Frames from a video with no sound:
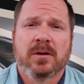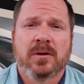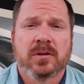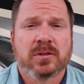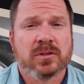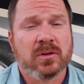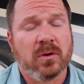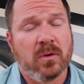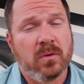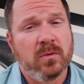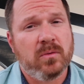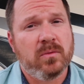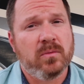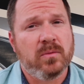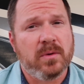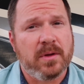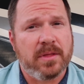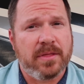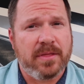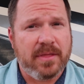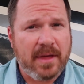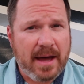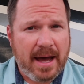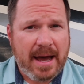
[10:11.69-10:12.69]
So
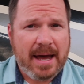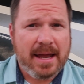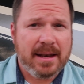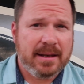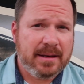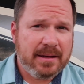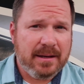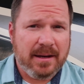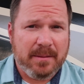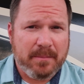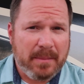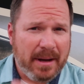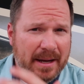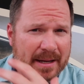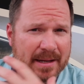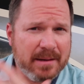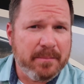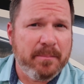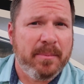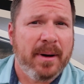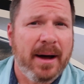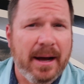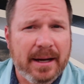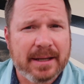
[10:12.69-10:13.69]
with that in my
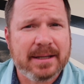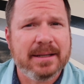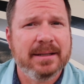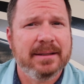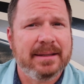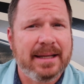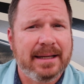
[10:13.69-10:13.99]
hip pocket,